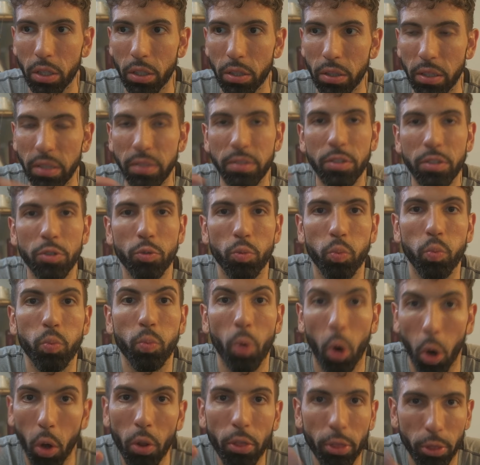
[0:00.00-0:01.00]
This is
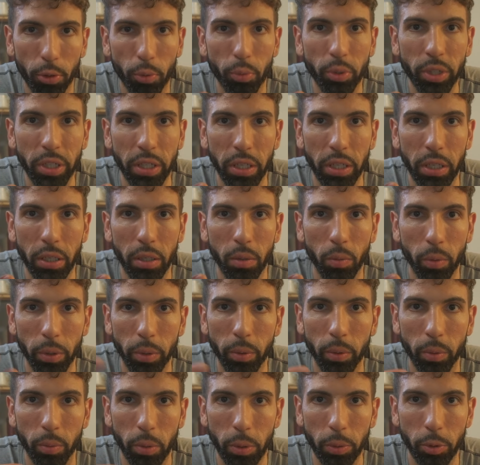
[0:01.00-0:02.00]
all three we
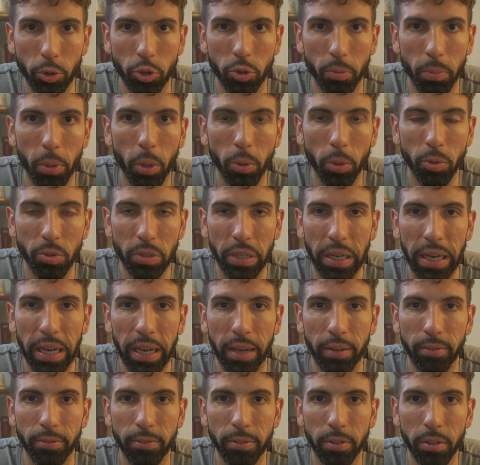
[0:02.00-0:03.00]
were, we were supposed to
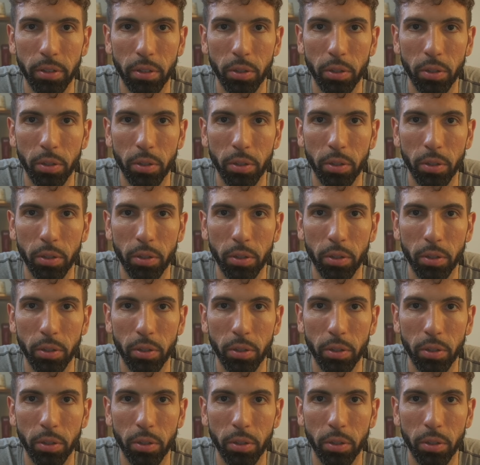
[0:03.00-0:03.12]
have.